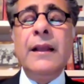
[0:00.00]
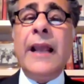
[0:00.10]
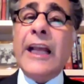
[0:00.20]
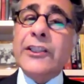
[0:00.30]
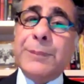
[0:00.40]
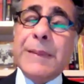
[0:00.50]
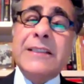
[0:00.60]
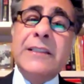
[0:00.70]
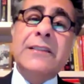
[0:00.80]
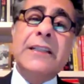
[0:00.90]
As
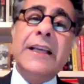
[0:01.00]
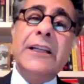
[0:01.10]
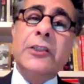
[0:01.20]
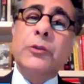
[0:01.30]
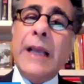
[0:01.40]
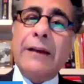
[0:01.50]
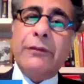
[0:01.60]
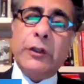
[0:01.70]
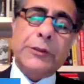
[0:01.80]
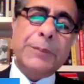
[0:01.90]
business leaders, we have a
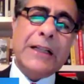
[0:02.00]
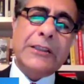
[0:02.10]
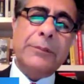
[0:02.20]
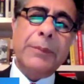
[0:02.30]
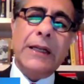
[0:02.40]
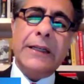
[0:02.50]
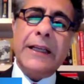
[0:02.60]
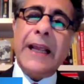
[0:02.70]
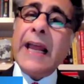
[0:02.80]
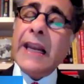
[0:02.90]
responsibility
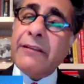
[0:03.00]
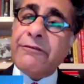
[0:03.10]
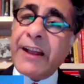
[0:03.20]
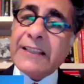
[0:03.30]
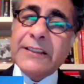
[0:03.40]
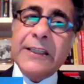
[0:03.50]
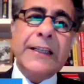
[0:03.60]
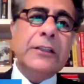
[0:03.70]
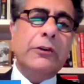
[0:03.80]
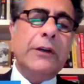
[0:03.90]
and a vested
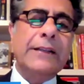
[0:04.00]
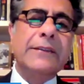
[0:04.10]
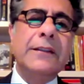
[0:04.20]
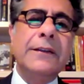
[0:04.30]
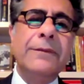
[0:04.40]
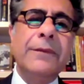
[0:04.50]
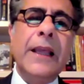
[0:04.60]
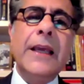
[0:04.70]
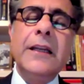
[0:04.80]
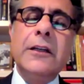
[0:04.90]
interest
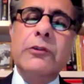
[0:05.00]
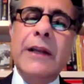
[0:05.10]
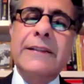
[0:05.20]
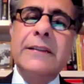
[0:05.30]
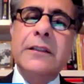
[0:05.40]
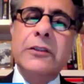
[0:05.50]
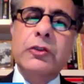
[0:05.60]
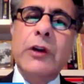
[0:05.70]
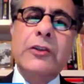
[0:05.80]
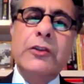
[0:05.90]
in addressing the
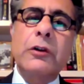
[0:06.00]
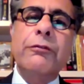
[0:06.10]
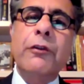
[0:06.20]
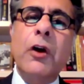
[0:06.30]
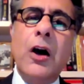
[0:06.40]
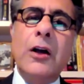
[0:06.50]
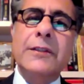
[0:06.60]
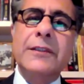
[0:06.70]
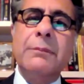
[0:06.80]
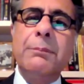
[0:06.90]
structural
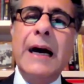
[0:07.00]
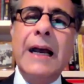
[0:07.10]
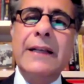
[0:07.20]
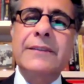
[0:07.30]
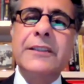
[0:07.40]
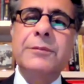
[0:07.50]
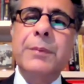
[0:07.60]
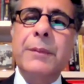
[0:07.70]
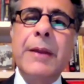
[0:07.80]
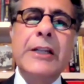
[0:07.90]
flaws and biases
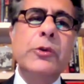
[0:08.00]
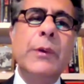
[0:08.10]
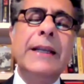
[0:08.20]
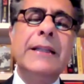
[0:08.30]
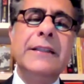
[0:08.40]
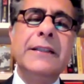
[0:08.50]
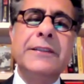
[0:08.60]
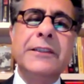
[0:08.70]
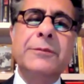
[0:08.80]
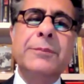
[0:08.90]
perpetuating these
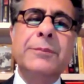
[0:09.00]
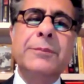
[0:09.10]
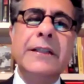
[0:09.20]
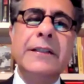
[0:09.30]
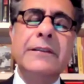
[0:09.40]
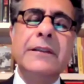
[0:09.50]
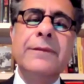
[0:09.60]
disparities.